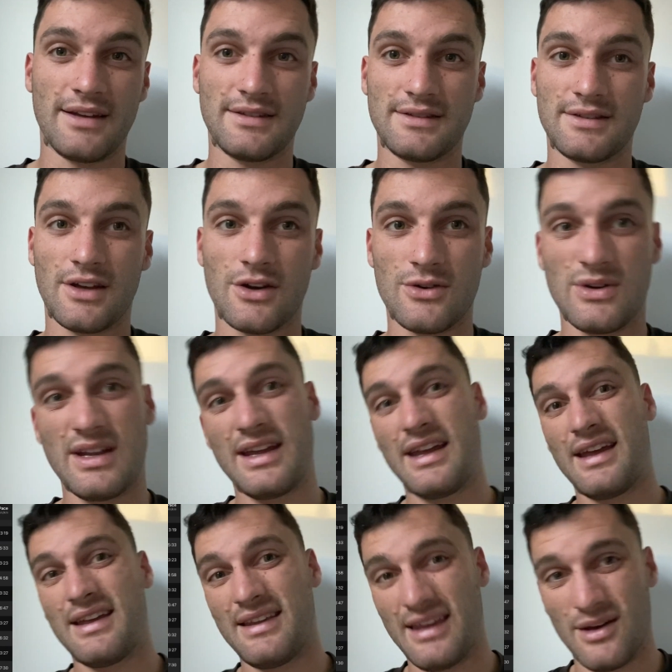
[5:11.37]
so
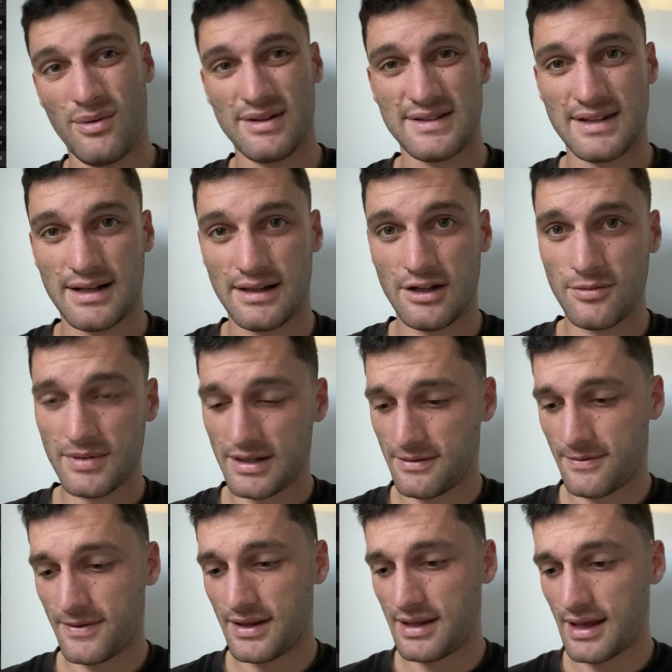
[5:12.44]
yeah, once again a little bit
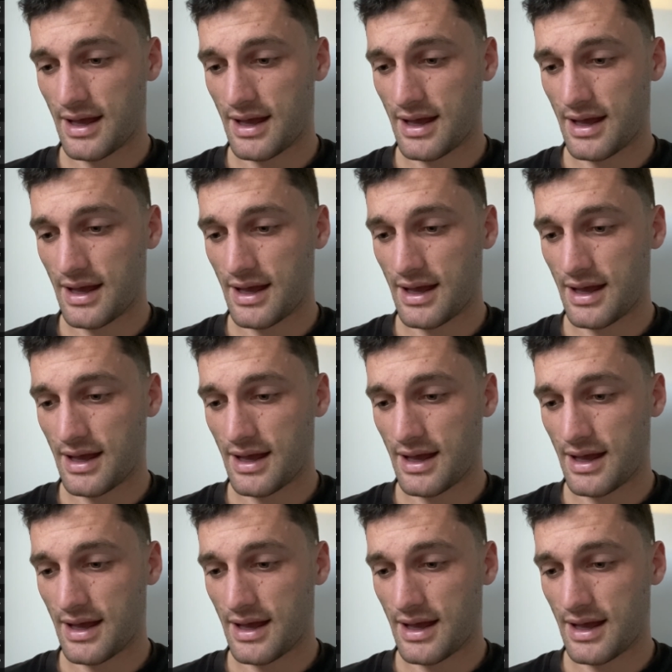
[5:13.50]
iffy.